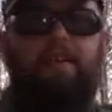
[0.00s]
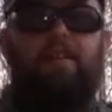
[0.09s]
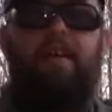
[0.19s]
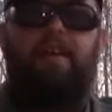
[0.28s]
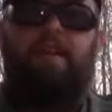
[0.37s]

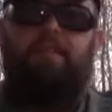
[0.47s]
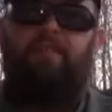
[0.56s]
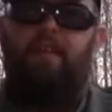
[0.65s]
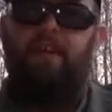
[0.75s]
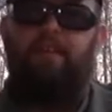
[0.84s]
like a
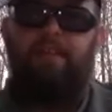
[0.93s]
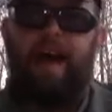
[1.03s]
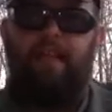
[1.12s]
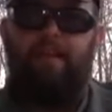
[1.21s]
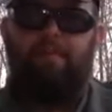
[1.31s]
little
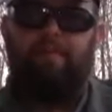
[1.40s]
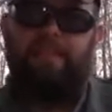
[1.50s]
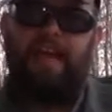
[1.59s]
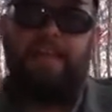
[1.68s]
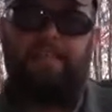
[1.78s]
dollop of
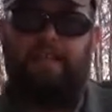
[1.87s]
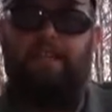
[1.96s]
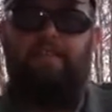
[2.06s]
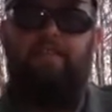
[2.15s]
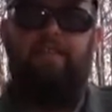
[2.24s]

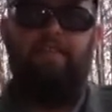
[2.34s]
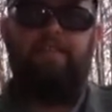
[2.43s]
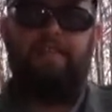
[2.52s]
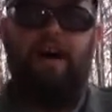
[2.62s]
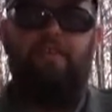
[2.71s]
daisy, a little
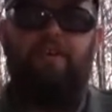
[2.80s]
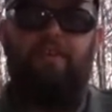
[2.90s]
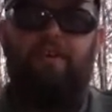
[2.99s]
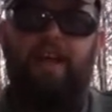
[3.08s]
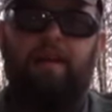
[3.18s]
sour
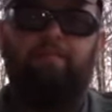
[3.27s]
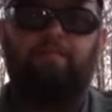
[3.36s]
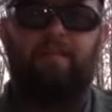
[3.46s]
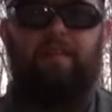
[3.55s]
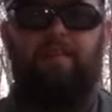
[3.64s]
cream,
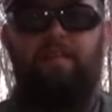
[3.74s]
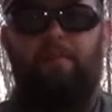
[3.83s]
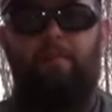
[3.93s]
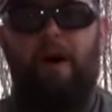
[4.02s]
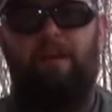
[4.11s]
a
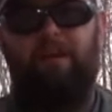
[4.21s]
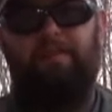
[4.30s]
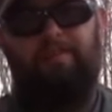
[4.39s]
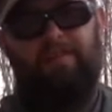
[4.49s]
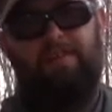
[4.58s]
little butter,
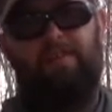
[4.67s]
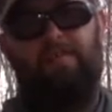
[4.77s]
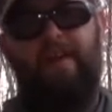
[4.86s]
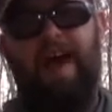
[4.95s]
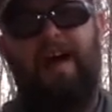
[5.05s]
a little
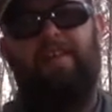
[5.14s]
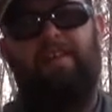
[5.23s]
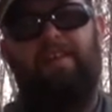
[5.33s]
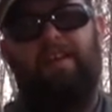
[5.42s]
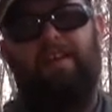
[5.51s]
fat
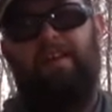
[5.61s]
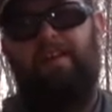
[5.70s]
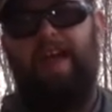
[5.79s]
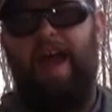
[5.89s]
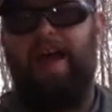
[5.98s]

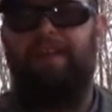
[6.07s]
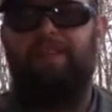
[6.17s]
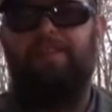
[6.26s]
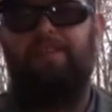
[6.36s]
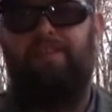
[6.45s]

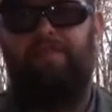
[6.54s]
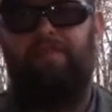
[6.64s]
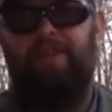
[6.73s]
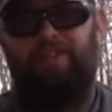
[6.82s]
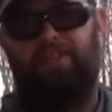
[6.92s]
added to the
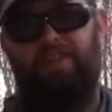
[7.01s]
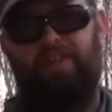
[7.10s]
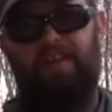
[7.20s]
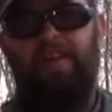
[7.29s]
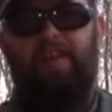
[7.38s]
fish.
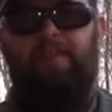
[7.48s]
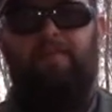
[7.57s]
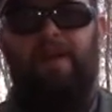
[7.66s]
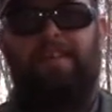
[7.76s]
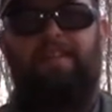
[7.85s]

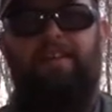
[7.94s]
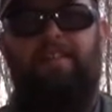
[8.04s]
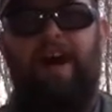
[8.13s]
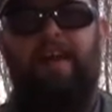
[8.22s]
Makes it a lot